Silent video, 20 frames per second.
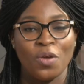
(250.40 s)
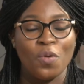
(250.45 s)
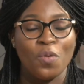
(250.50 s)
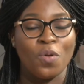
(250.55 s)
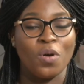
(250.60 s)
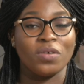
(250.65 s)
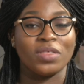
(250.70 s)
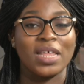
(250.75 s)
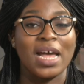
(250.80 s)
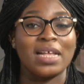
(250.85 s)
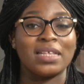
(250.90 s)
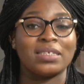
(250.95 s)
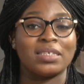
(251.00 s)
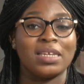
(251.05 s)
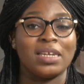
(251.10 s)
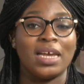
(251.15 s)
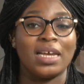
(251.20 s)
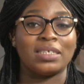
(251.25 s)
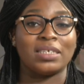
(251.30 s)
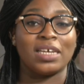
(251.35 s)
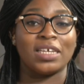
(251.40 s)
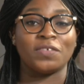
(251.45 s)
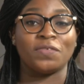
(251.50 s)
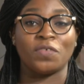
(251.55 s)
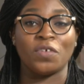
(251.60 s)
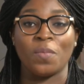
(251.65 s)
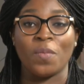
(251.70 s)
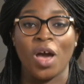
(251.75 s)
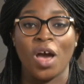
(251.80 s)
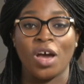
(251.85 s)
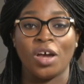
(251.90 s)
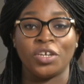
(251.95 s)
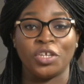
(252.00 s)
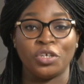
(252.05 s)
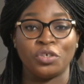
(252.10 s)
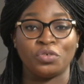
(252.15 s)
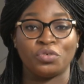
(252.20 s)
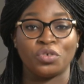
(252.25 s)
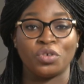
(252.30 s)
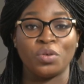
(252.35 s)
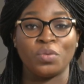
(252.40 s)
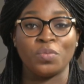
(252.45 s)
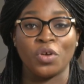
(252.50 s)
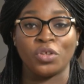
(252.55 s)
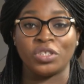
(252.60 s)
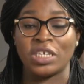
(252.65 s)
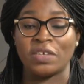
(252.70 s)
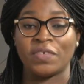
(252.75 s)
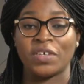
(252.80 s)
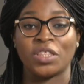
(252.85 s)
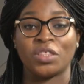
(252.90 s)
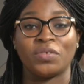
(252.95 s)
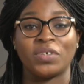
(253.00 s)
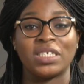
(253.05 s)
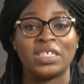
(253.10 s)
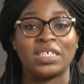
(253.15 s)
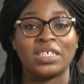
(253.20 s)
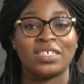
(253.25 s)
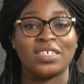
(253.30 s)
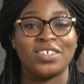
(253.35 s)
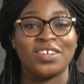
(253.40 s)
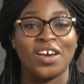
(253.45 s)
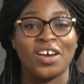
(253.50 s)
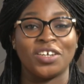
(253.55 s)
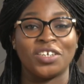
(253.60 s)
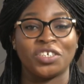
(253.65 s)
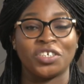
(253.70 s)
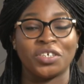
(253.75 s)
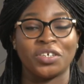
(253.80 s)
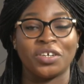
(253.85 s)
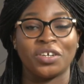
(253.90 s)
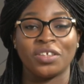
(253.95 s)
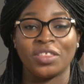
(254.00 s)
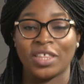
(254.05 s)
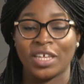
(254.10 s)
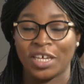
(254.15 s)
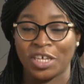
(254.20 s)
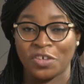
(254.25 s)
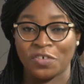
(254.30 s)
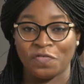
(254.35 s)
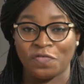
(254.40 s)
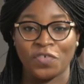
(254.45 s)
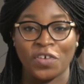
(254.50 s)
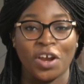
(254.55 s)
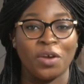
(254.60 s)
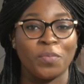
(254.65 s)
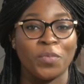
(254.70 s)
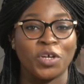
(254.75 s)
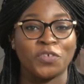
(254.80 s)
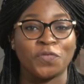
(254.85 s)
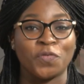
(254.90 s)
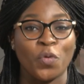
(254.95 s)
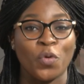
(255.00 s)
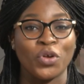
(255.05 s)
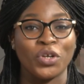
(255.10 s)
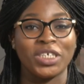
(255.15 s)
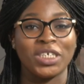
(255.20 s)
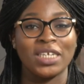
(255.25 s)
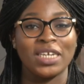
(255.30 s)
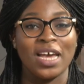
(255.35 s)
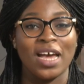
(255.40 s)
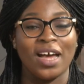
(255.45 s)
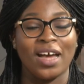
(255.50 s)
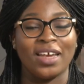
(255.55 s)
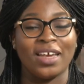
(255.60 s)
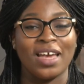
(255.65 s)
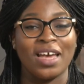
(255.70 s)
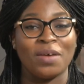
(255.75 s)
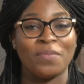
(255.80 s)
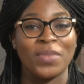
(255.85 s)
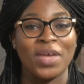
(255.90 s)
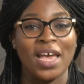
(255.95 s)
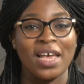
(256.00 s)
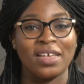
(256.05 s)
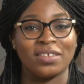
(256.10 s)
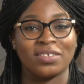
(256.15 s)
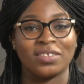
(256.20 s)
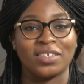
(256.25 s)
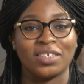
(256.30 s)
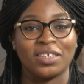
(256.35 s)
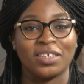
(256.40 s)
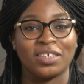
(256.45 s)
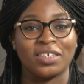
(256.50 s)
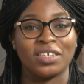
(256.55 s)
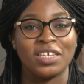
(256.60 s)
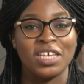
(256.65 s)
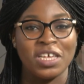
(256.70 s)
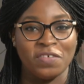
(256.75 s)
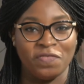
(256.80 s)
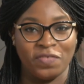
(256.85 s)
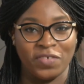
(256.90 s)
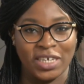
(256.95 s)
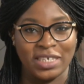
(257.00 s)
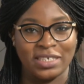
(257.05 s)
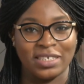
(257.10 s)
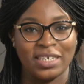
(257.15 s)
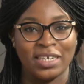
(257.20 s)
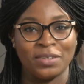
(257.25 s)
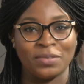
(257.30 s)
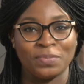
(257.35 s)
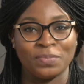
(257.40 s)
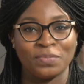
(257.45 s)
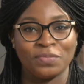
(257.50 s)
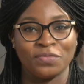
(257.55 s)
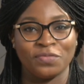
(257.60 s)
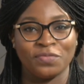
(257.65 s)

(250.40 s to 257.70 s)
Well, that's the latest from our newsroom on TV360 Nigeria. Thank you very much for watching. I am Esther Vasey.